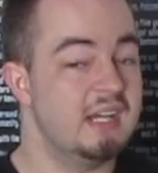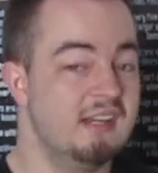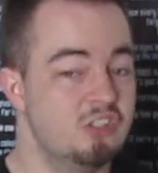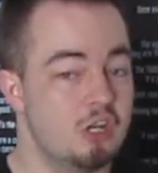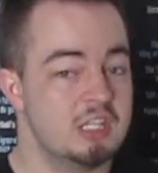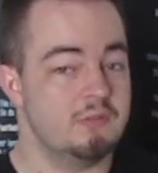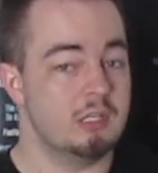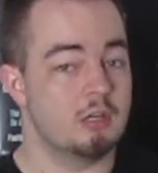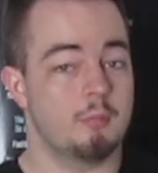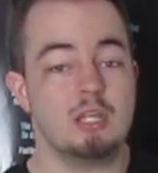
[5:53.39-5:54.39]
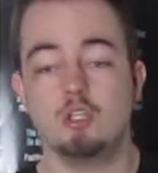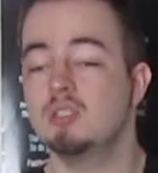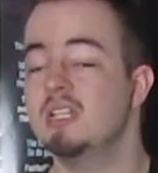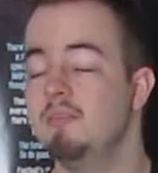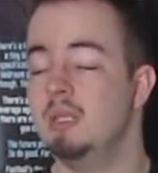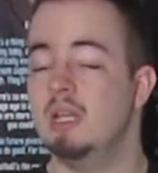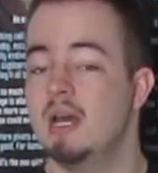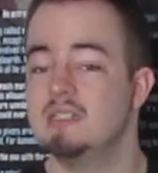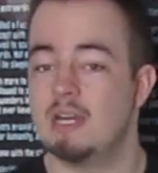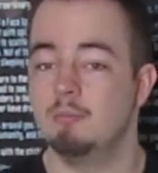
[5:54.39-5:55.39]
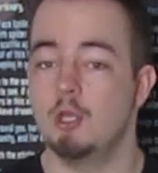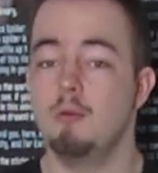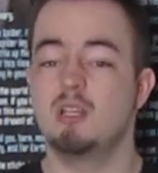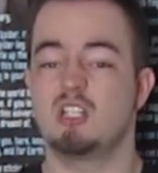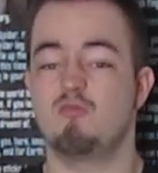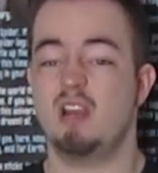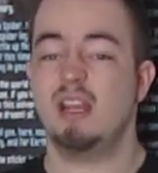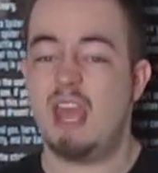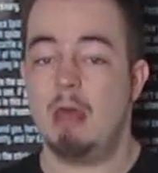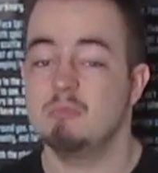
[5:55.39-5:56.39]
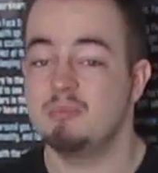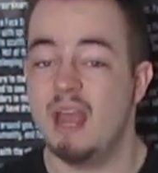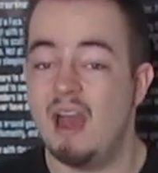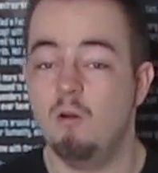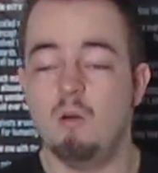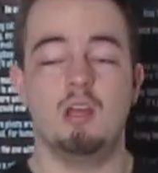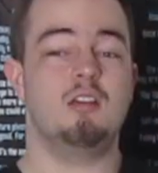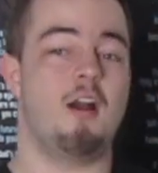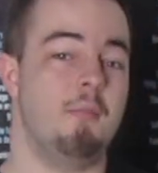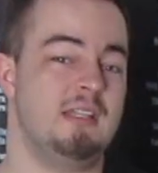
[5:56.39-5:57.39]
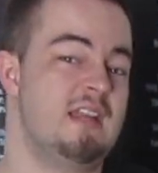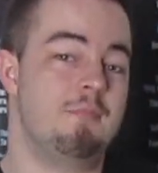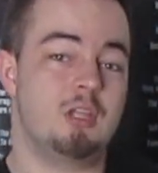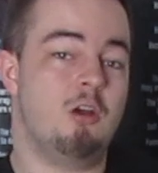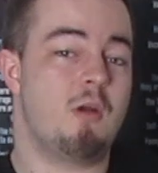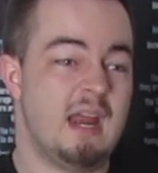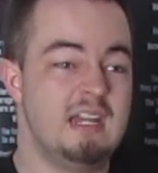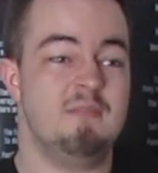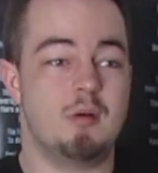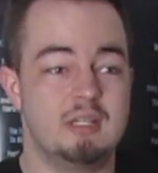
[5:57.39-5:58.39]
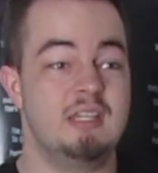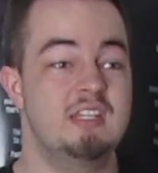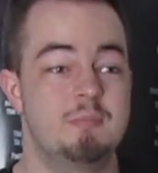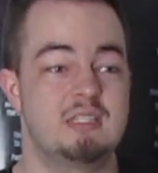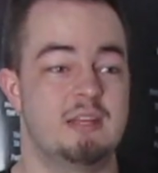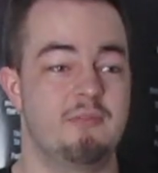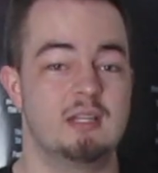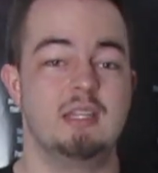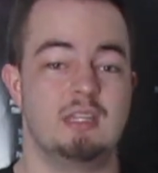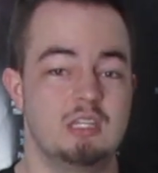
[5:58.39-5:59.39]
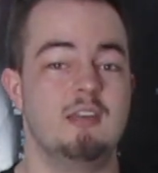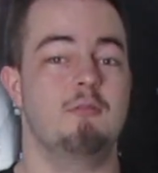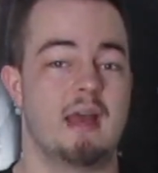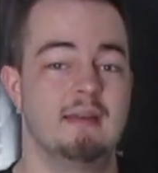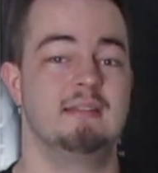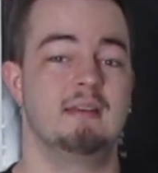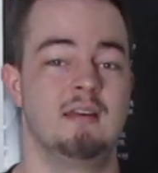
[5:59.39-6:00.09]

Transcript: did enjoy this video, then make sure to leave me a like down below because it really helps me out, and comment down below anybody specifically that you hate.